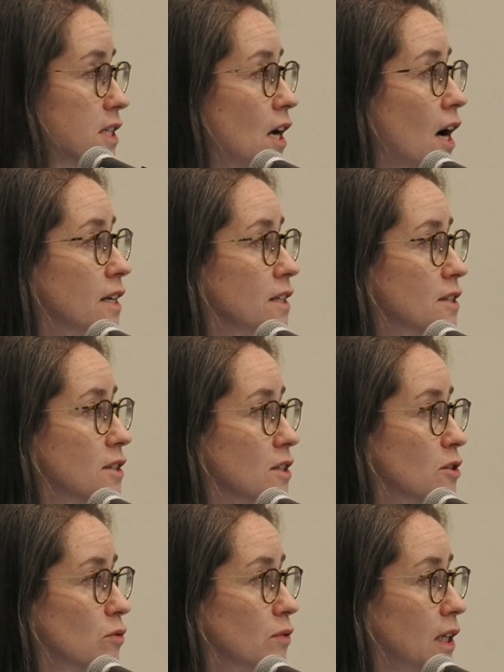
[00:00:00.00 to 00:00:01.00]
slide
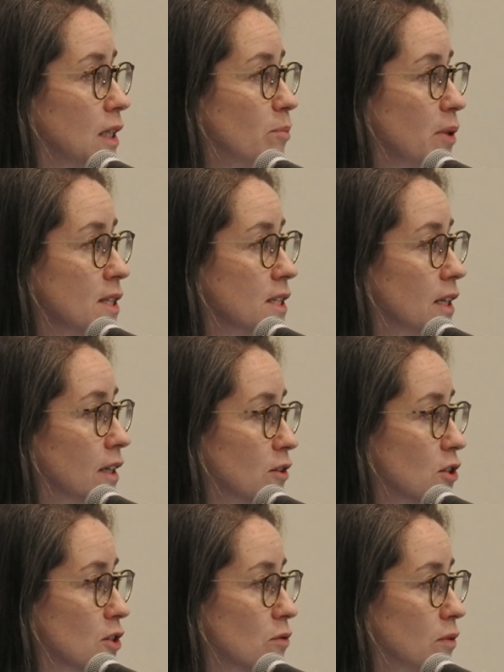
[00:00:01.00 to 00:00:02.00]
is really busy, and I'll
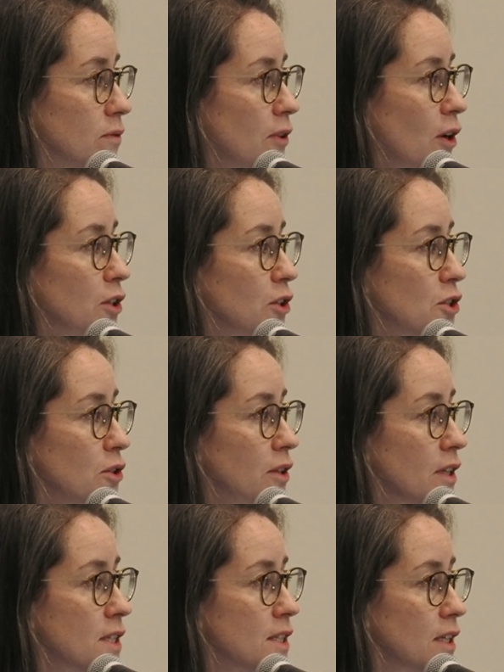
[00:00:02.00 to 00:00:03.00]
just refer you to
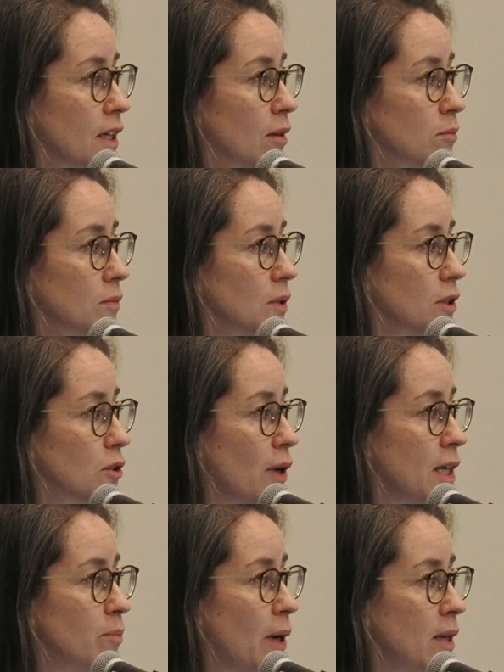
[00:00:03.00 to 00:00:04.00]
this
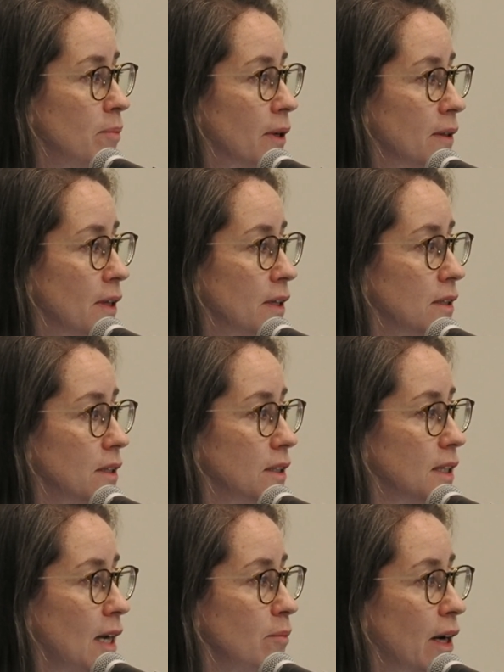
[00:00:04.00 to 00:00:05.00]
great paper that
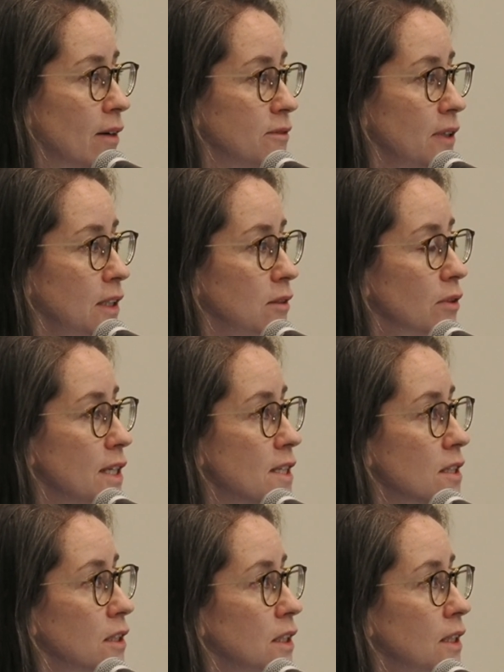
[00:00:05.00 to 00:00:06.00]
came out fairly
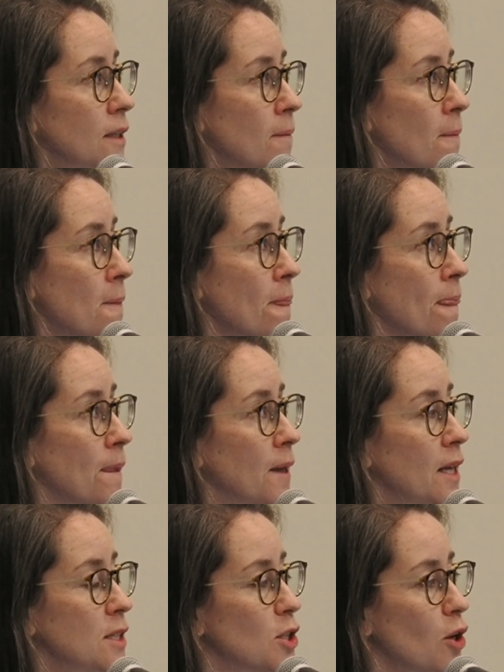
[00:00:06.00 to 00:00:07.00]
recently.
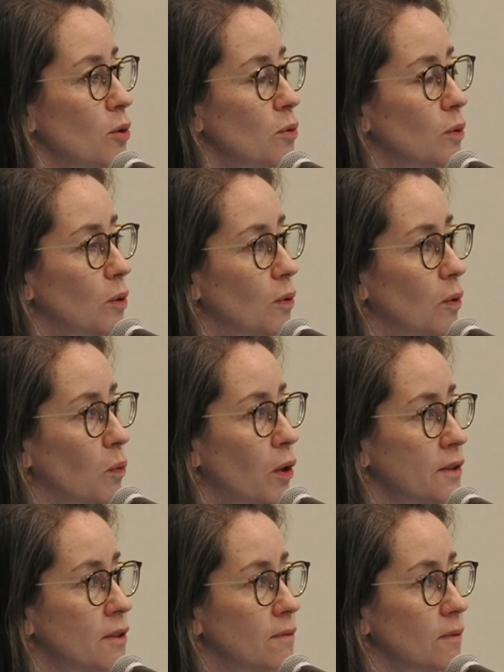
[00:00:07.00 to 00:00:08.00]
And so
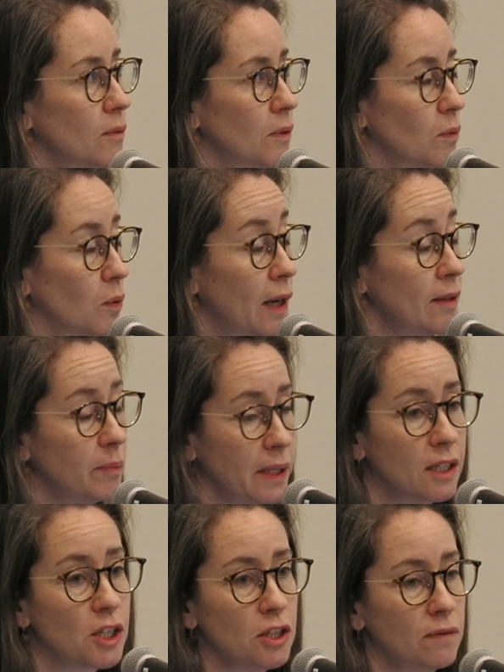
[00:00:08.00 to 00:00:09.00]
what the one
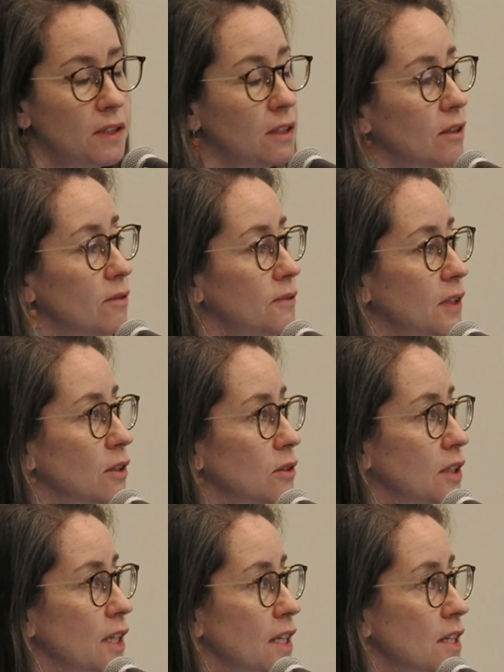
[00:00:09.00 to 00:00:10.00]
big shift in the field
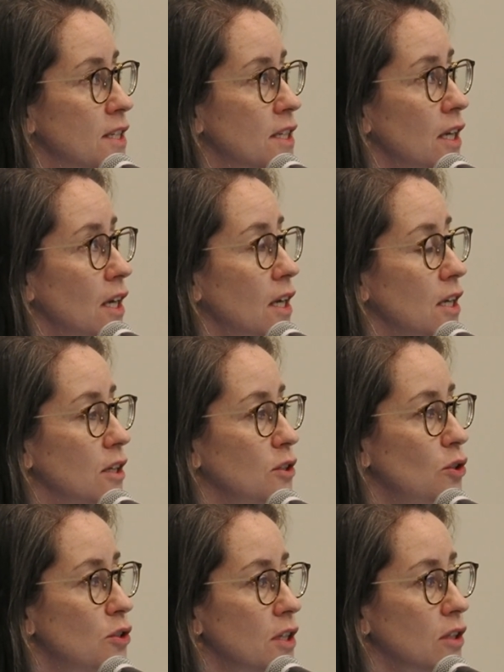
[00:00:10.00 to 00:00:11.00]
is
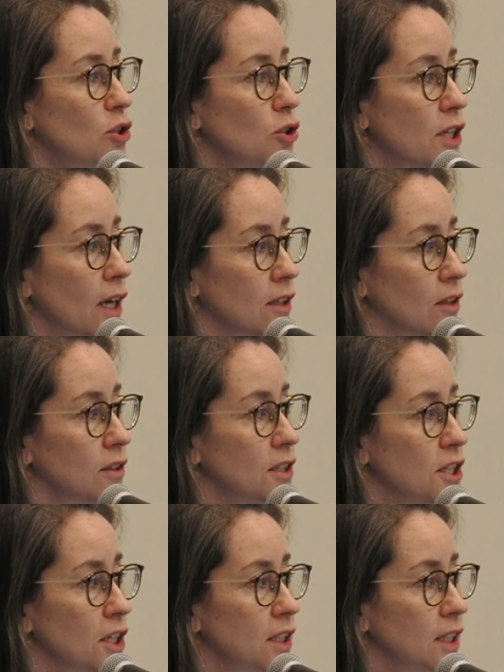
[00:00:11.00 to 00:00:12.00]
using new
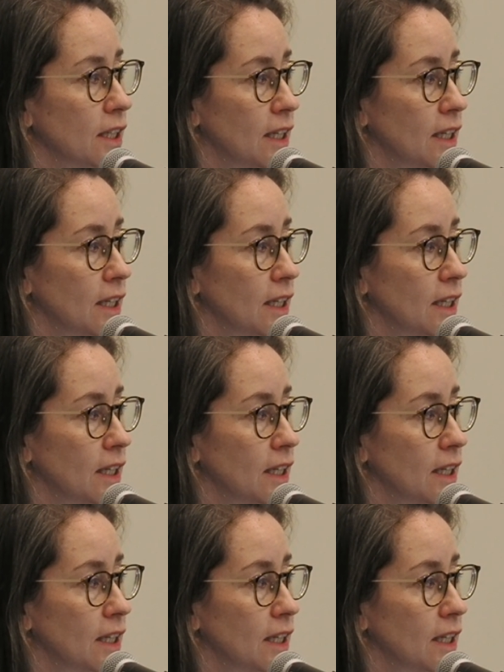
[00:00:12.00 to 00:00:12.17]
technology